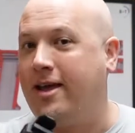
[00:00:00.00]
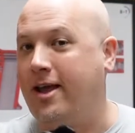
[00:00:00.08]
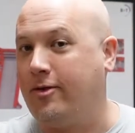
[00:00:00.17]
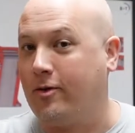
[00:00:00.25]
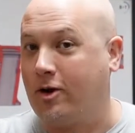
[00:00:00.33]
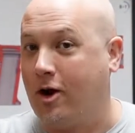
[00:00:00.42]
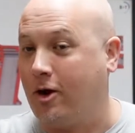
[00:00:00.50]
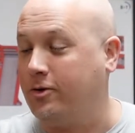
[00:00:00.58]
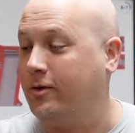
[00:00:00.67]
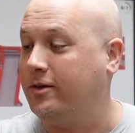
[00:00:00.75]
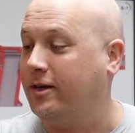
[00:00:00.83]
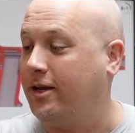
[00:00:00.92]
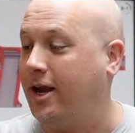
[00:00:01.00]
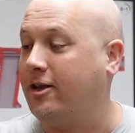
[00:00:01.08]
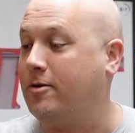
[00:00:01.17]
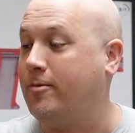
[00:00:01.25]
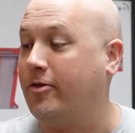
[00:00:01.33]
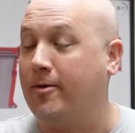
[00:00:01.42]
either cartridge in
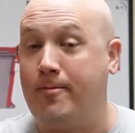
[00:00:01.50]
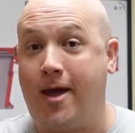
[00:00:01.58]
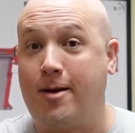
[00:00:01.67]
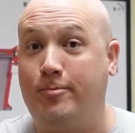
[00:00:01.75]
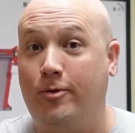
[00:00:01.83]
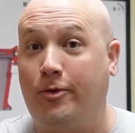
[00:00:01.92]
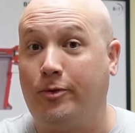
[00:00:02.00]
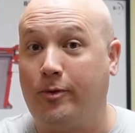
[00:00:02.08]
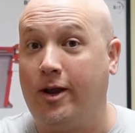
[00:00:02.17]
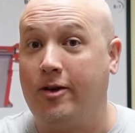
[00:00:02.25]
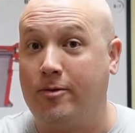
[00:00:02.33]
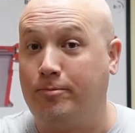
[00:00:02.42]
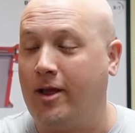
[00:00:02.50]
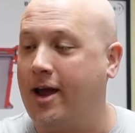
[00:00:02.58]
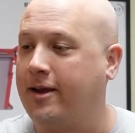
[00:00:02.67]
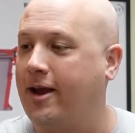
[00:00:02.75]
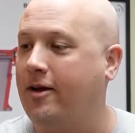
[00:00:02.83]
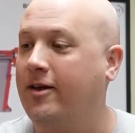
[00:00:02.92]
either, but the Magpul 300
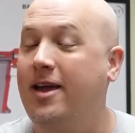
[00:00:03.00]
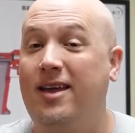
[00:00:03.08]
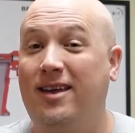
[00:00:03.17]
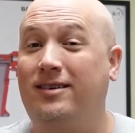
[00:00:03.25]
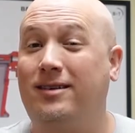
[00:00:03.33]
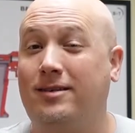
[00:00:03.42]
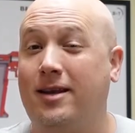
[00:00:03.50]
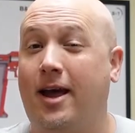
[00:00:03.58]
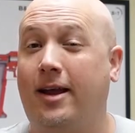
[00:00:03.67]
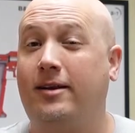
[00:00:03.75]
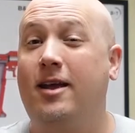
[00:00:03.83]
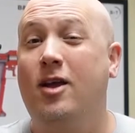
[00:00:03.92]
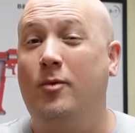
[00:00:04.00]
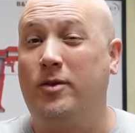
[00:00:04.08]
blackout is designed